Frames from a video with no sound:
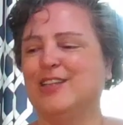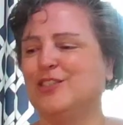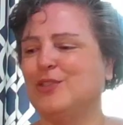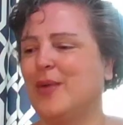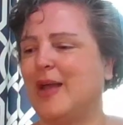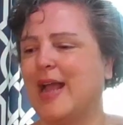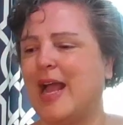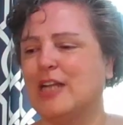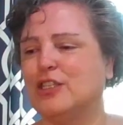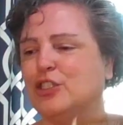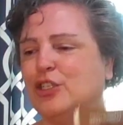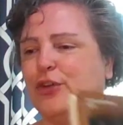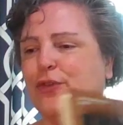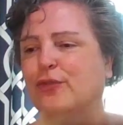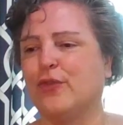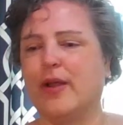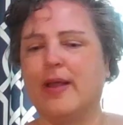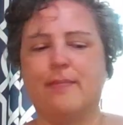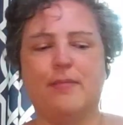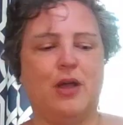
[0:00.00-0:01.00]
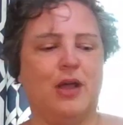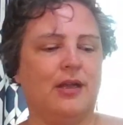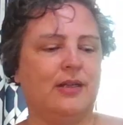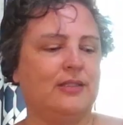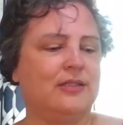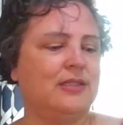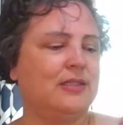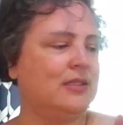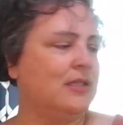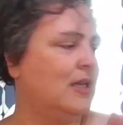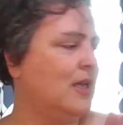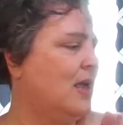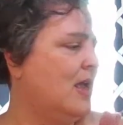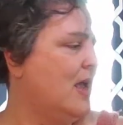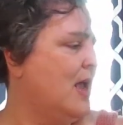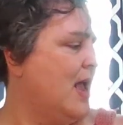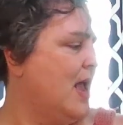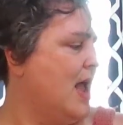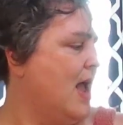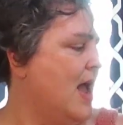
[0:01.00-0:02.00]
so I got two free books.
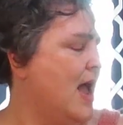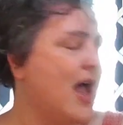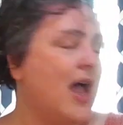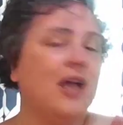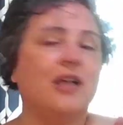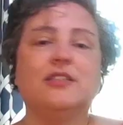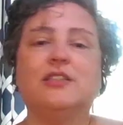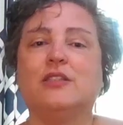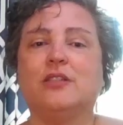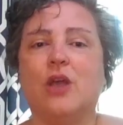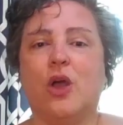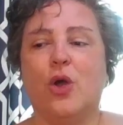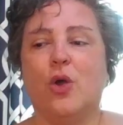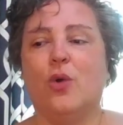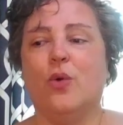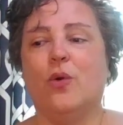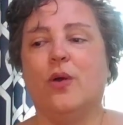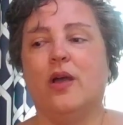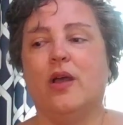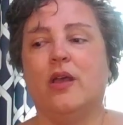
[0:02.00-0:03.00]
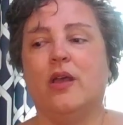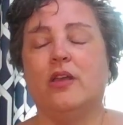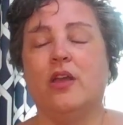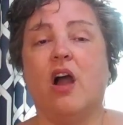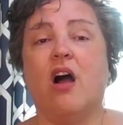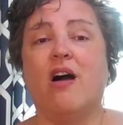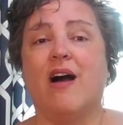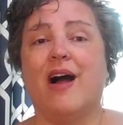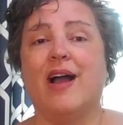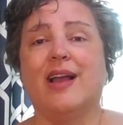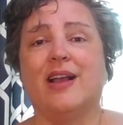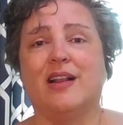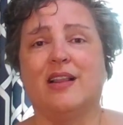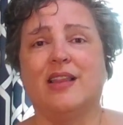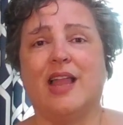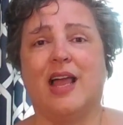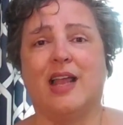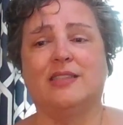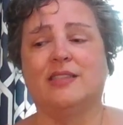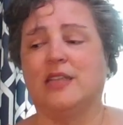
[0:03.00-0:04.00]
So, y'all, I got a
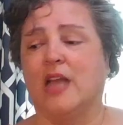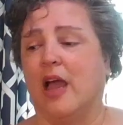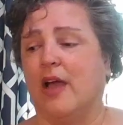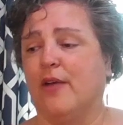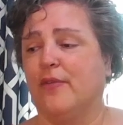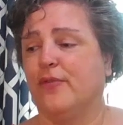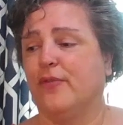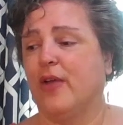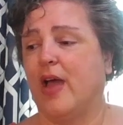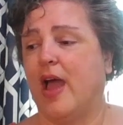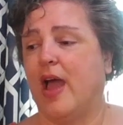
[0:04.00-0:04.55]
lot of stuff.